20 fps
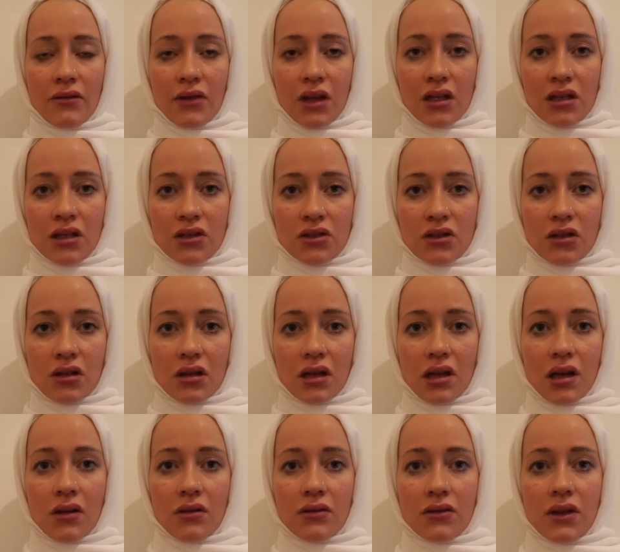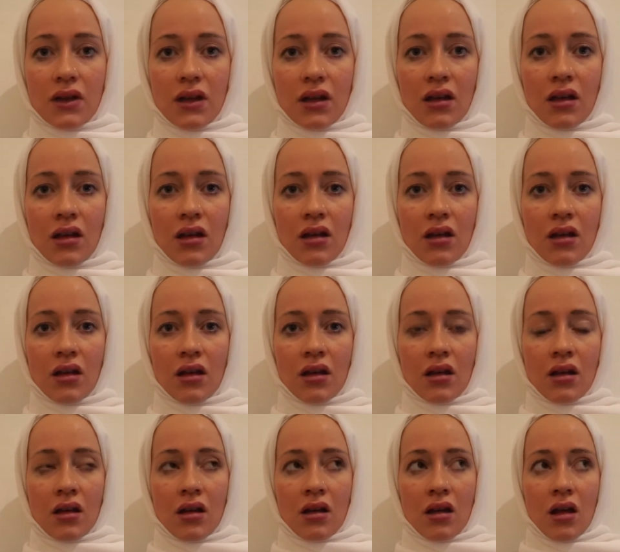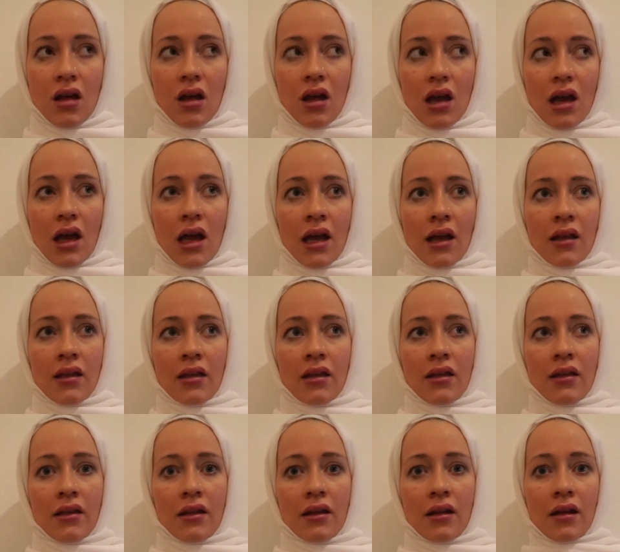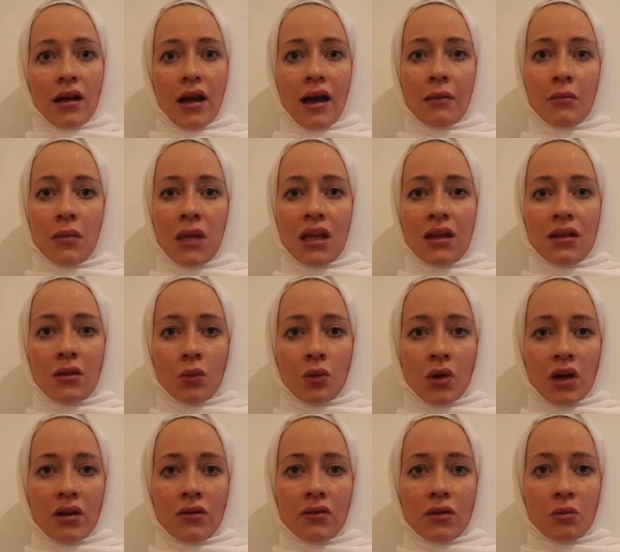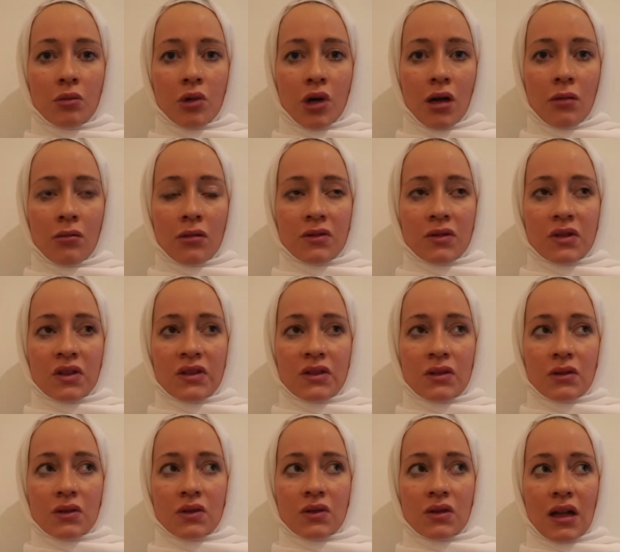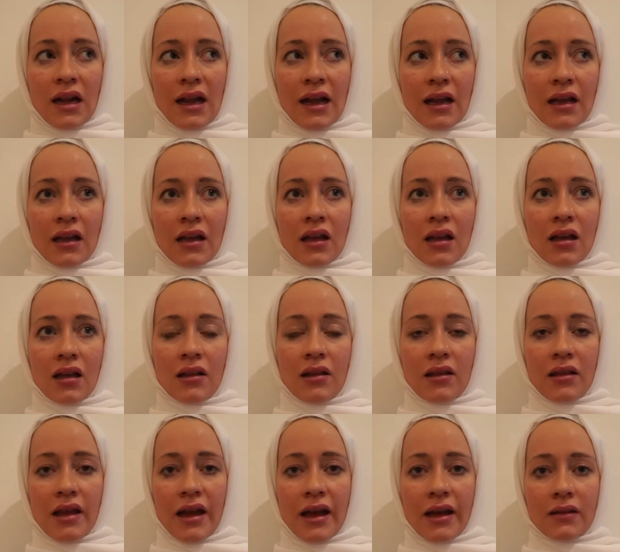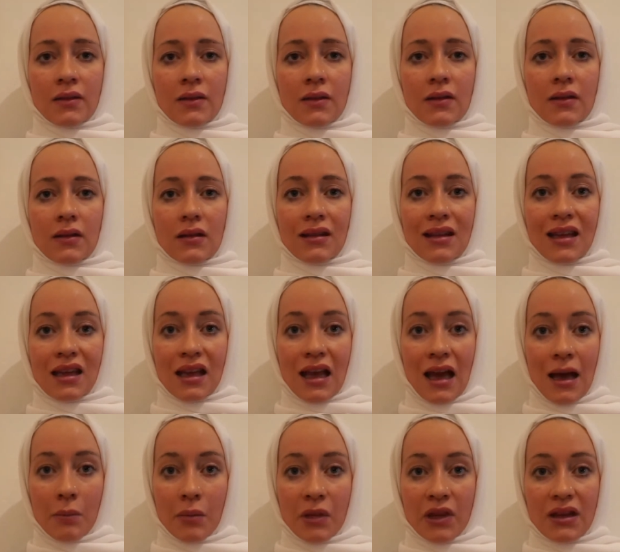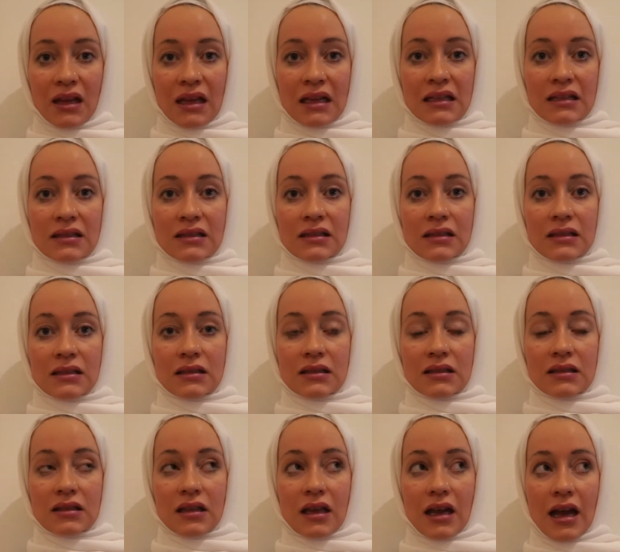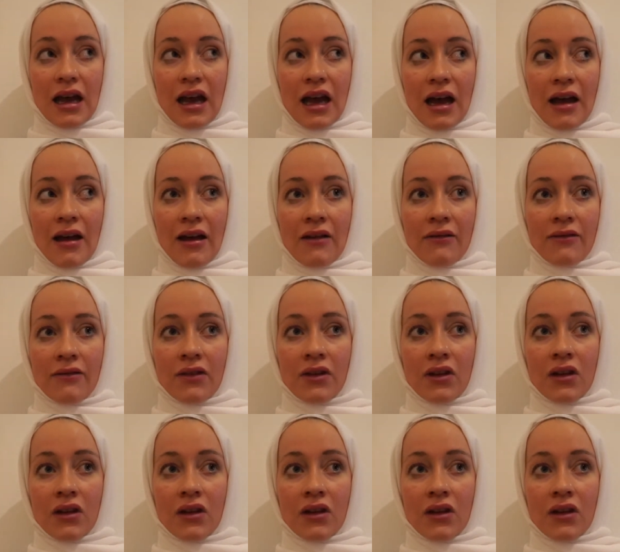financial accounting. And I mean, one of the problems is also like that the capitalists have